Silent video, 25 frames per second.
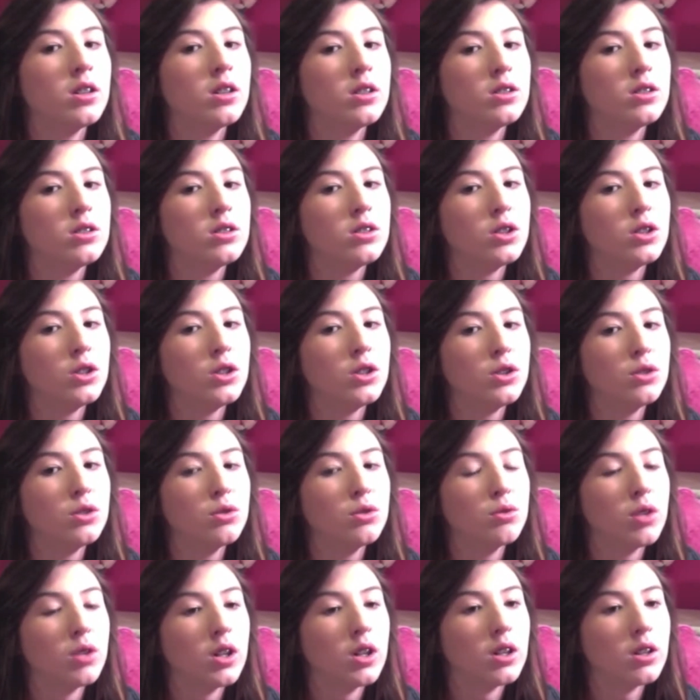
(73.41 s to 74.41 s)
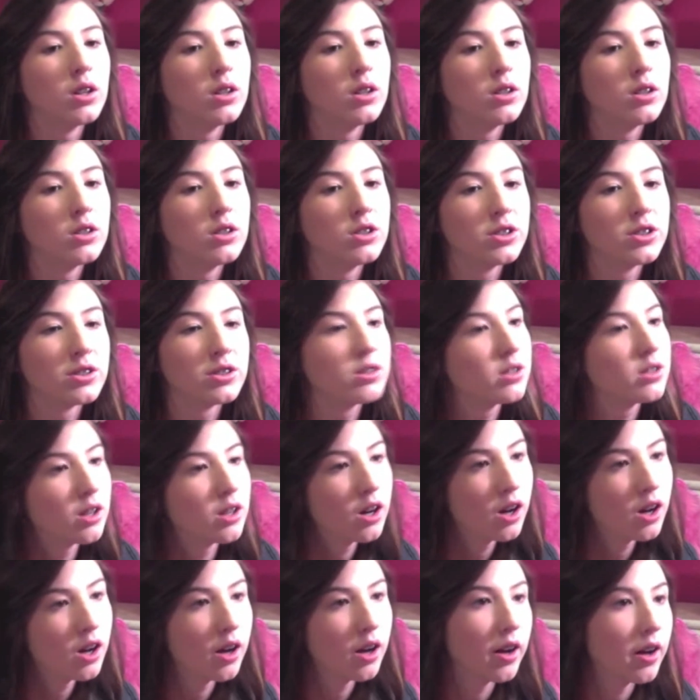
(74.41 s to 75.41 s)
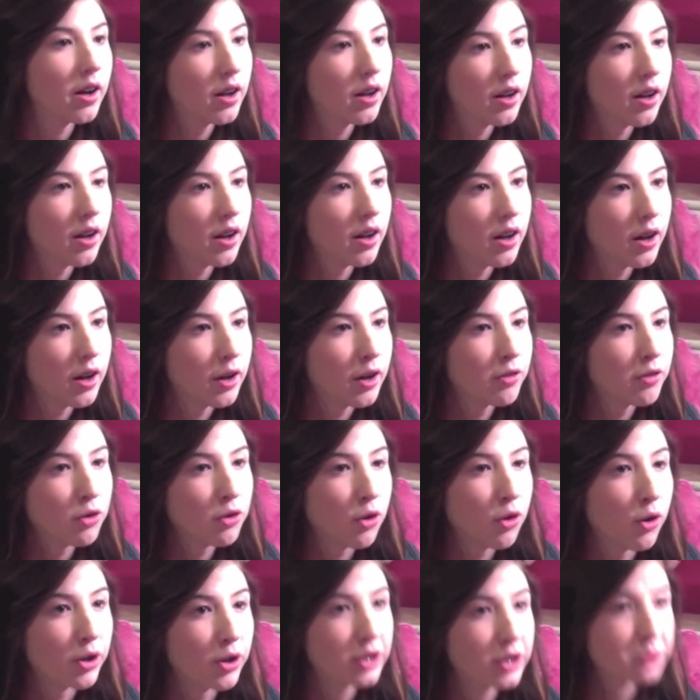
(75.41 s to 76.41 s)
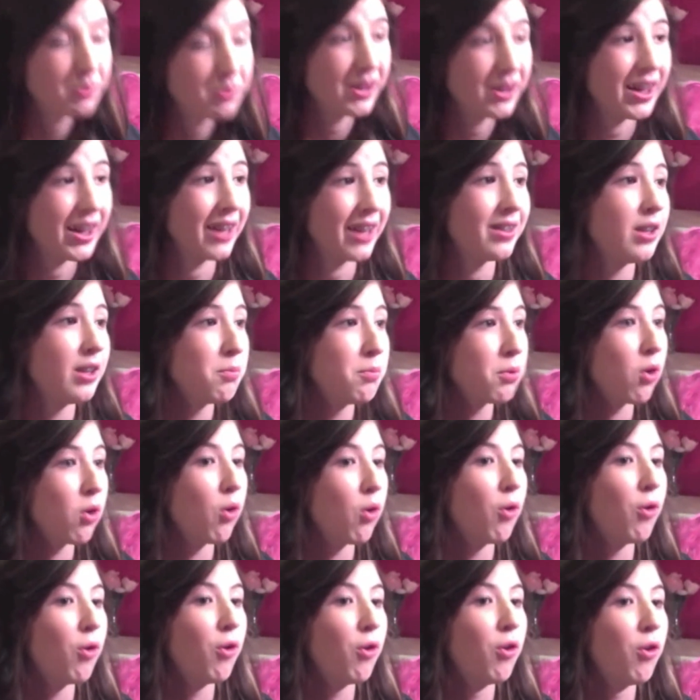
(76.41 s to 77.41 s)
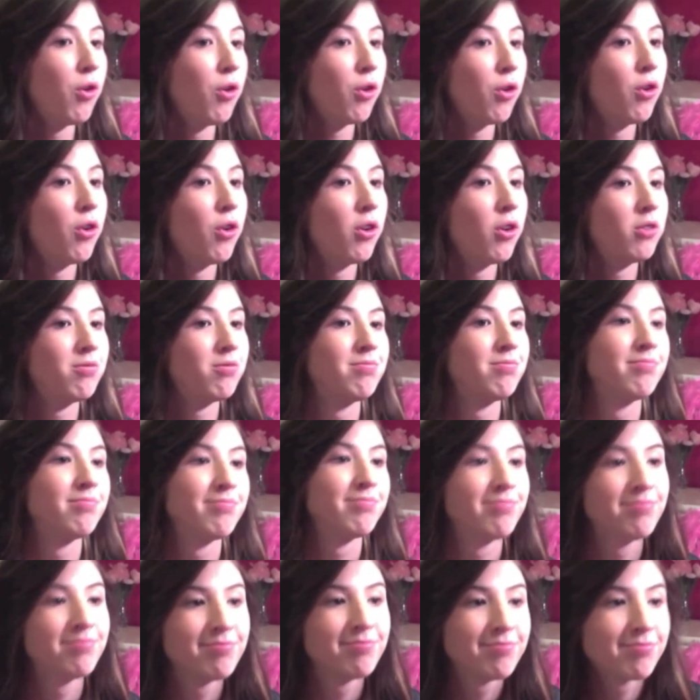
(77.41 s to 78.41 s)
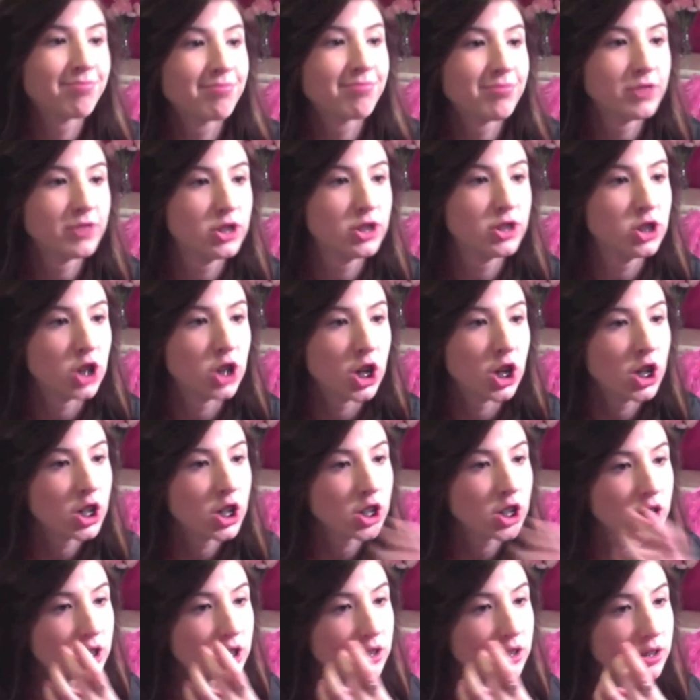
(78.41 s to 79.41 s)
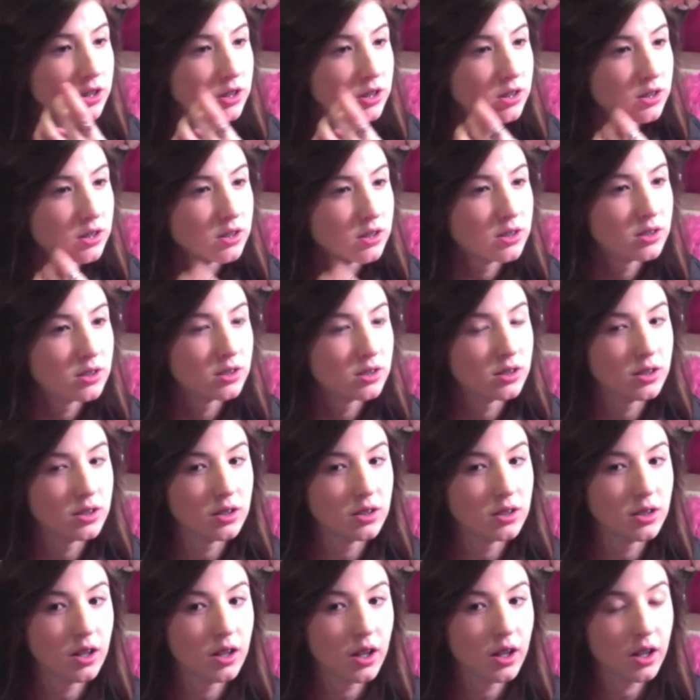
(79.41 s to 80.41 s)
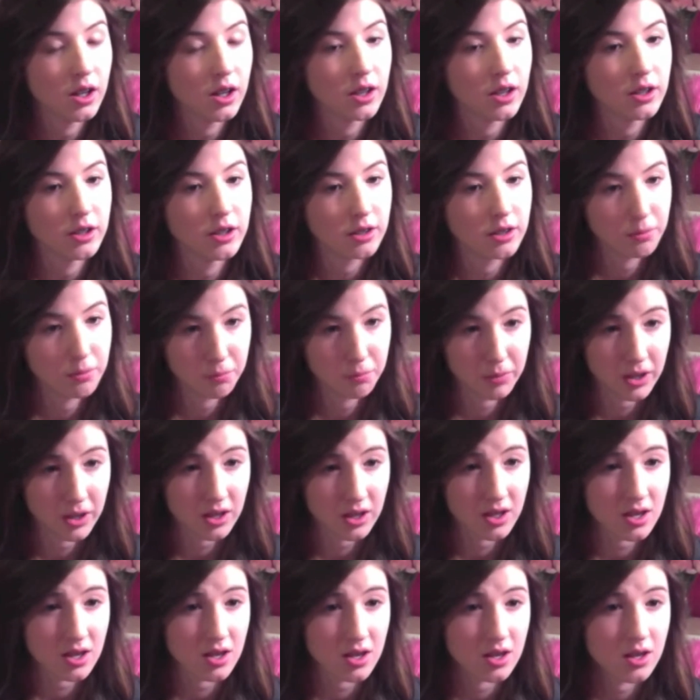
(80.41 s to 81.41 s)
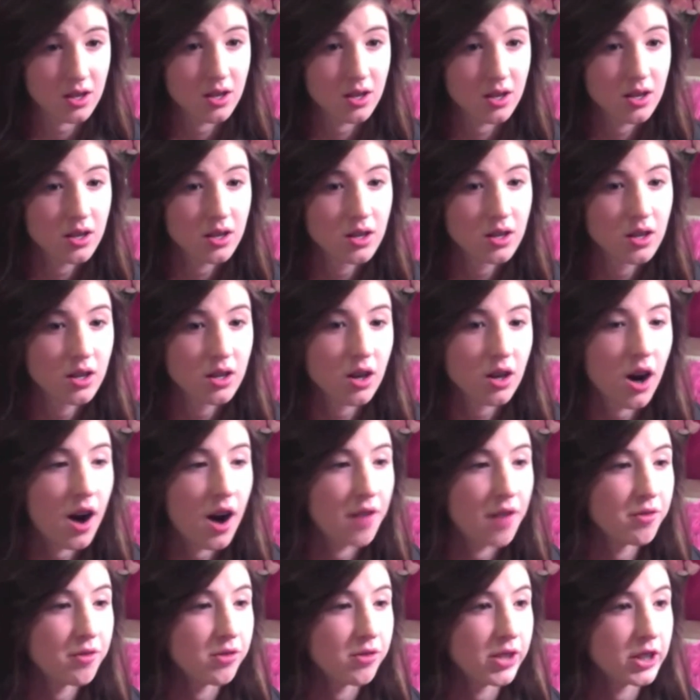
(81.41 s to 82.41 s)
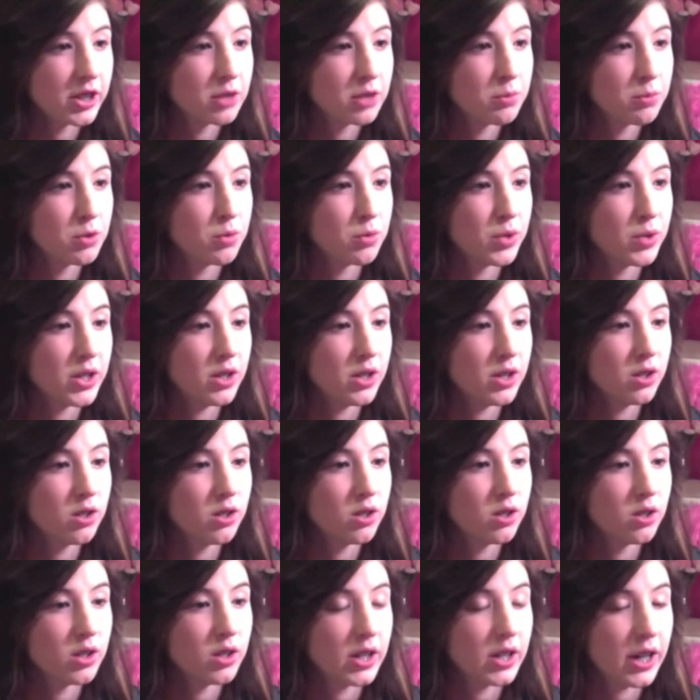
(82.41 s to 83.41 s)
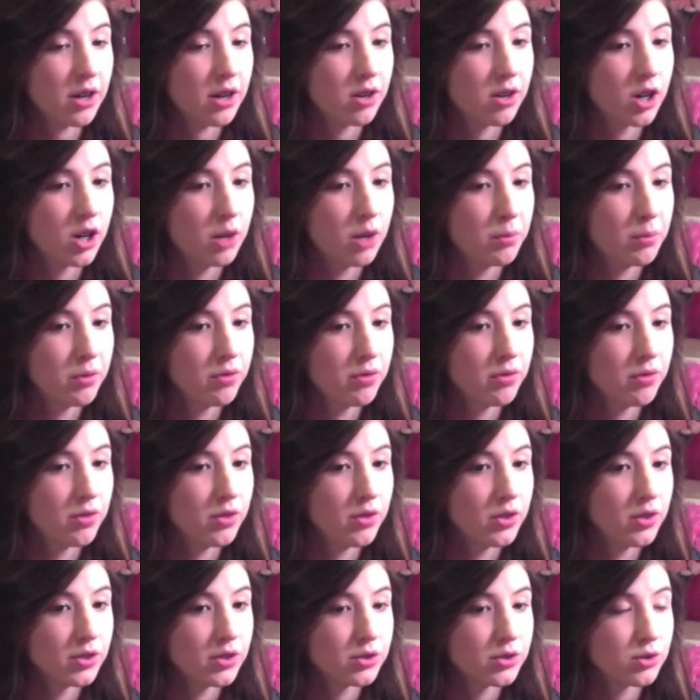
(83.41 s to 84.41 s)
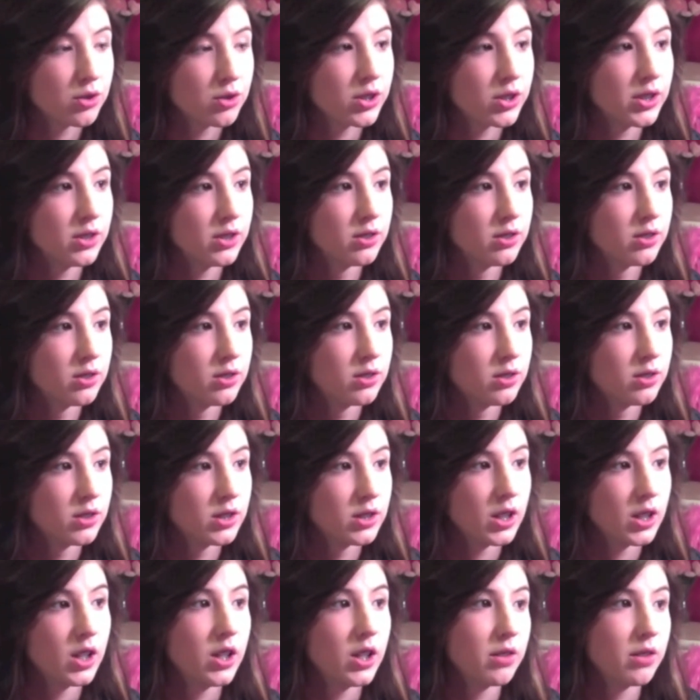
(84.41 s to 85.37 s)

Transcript: to just, of course, be that typical jerk and be the conflict between the outcome of the story, the love